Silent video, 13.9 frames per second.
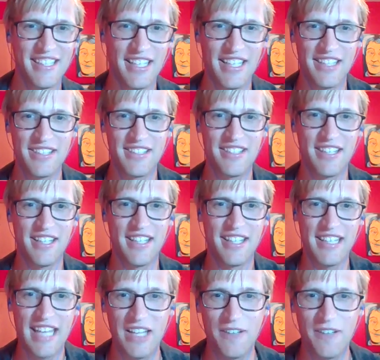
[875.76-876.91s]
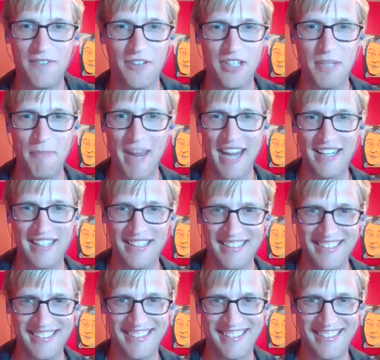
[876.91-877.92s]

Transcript: It's the California magnet.